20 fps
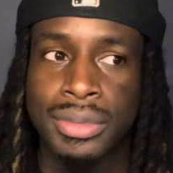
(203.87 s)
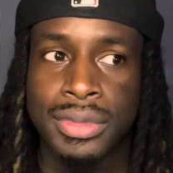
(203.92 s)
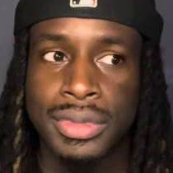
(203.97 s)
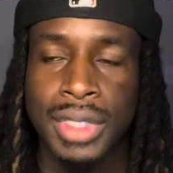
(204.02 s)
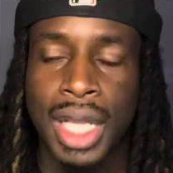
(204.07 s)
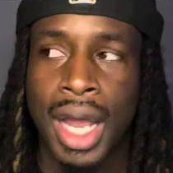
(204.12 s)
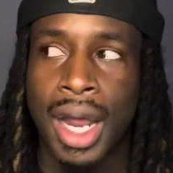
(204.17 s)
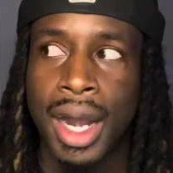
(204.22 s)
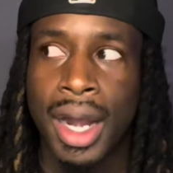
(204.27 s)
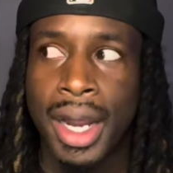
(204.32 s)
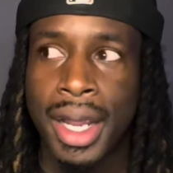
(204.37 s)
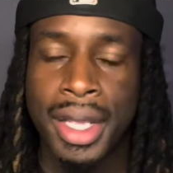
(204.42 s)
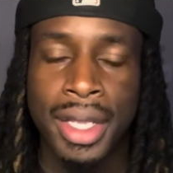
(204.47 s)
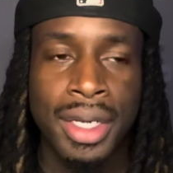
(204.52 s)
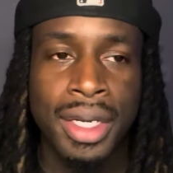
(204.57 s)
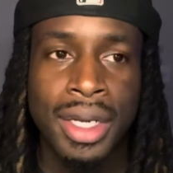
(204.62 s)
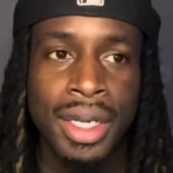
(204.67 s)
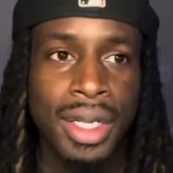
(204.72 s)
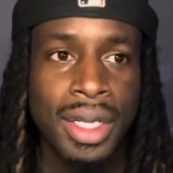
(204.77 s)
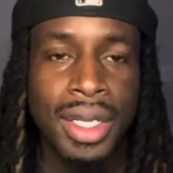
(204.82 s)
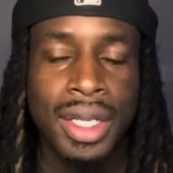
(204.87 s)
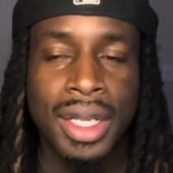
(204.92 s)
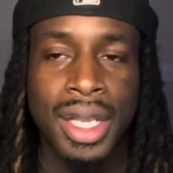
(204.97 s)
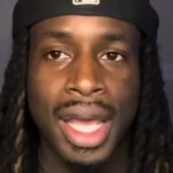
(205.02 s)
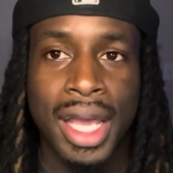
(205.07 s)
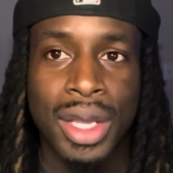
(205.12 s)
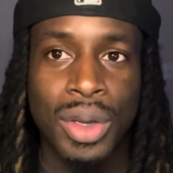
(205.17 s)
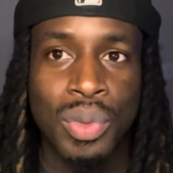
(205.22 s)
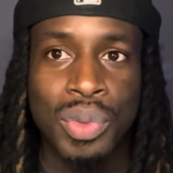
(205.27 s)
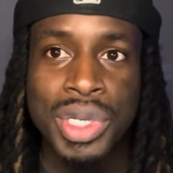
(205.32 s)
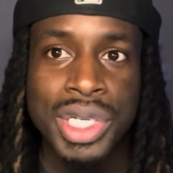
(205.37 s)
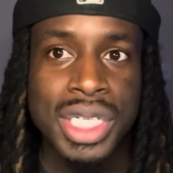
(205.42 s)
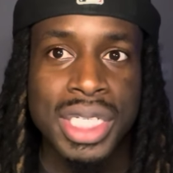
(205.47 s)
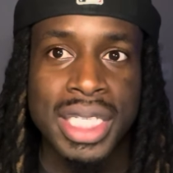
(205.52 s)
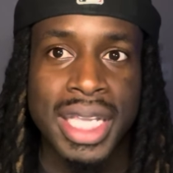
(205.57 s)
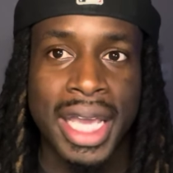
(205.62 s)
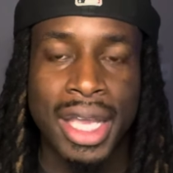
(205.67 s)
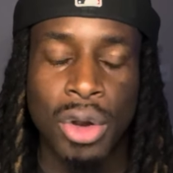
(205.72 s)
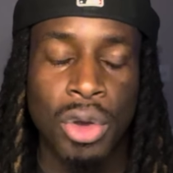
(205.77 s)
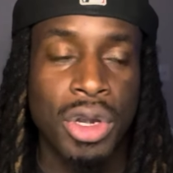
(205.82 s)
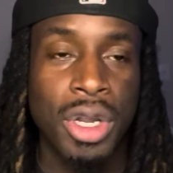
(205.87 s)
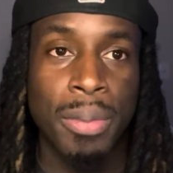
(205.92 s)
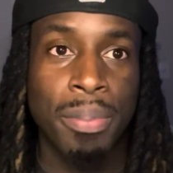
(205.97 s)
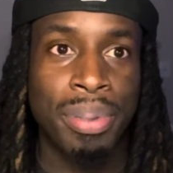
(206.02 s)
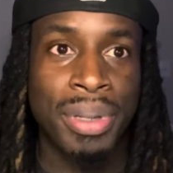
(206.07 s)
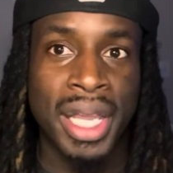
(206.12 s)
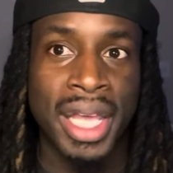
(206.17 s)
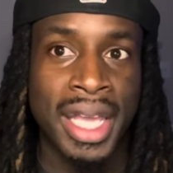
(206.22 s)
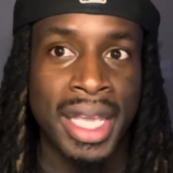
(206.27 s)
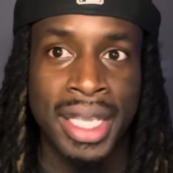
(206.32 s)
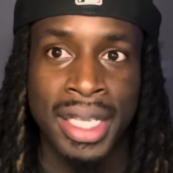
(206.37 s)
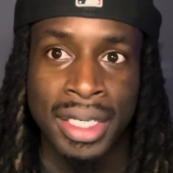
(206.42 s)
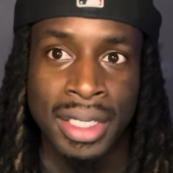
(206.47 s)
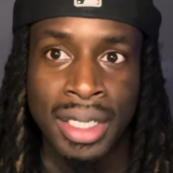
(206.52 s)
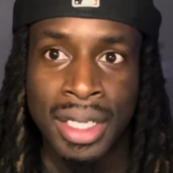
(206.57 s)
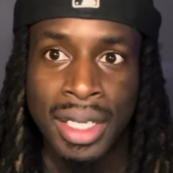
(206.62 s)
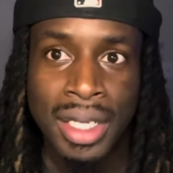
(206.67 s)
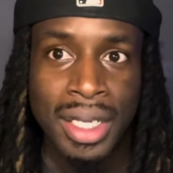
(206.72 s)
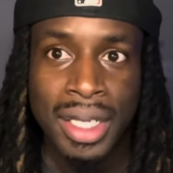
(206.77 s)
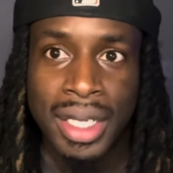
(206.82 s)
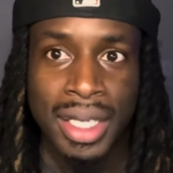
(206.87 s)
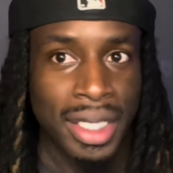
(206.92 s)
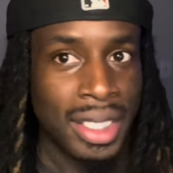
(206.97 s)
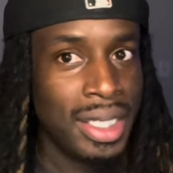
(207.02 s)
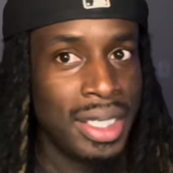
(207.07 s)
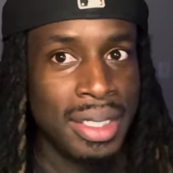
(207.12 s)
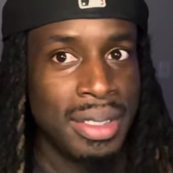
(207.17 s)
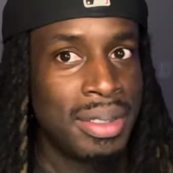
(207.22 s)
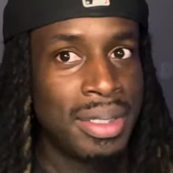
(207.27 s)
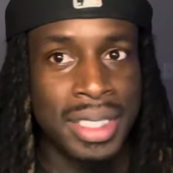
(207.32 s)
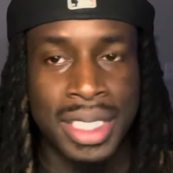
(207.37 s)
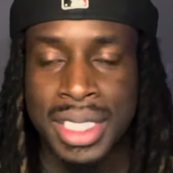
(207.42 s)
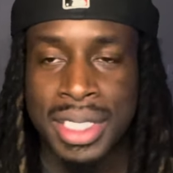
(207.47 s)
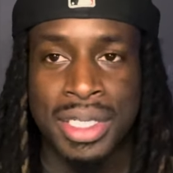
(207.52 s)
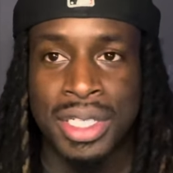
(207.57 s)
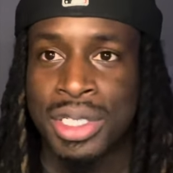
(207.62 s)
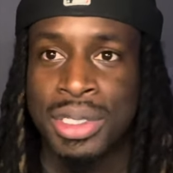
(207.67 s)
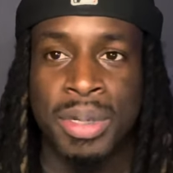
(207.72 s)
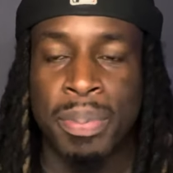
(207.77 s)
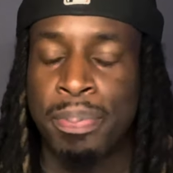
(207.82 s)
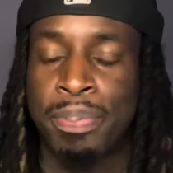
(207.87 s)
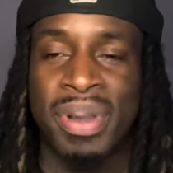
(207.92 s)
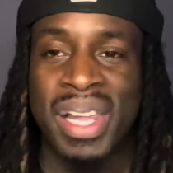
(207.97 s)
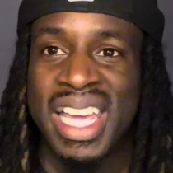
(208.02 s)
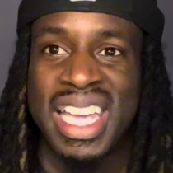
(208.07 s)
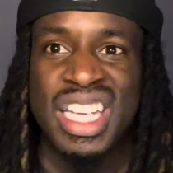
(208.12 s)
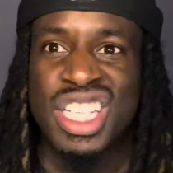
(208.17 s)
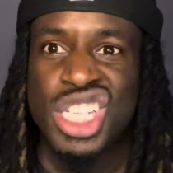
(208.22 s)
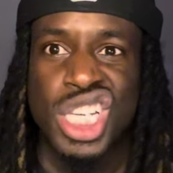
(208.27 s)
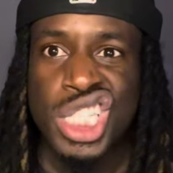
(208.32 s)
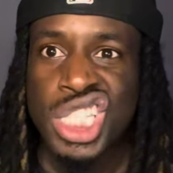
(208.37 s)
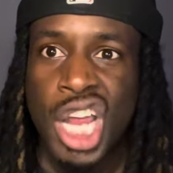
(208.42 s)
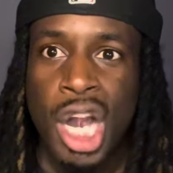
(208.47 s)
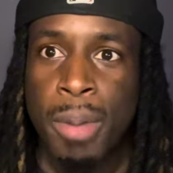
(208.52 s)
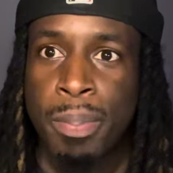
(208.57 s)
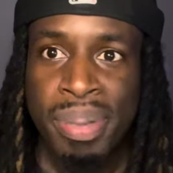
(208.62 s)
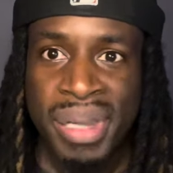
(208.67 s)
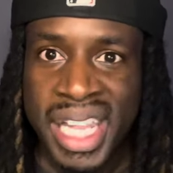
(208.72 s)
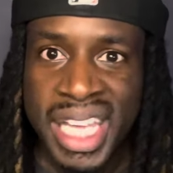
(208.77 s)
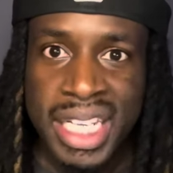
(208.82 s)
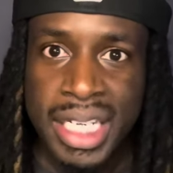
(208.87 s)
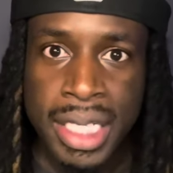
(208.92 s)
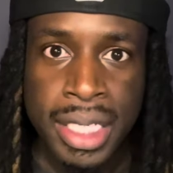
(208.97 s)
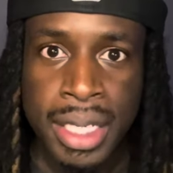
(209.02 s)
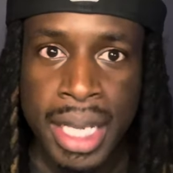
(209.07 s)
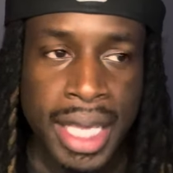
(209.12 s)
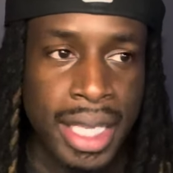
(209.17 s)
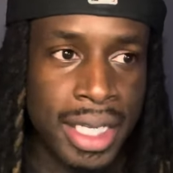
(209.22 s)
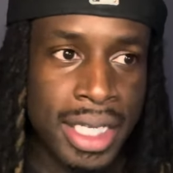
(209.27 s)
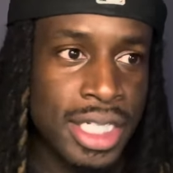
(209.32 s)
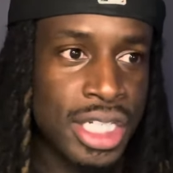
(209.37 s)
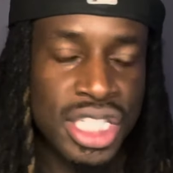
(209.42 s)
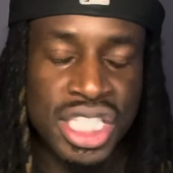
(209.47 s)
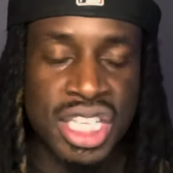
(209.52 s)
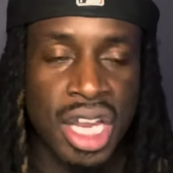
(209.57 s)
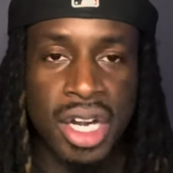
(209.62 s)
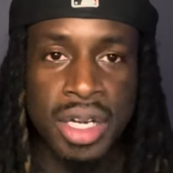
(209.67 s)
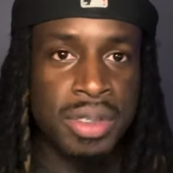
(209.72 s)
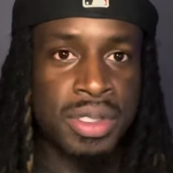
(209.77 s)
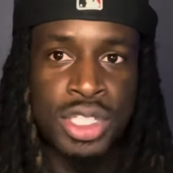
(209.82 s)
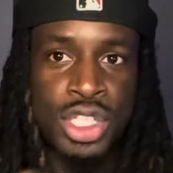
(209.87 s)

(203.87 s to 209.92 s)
all right. Like, we just get on the plane, and the plane just start planing. Like, it just starts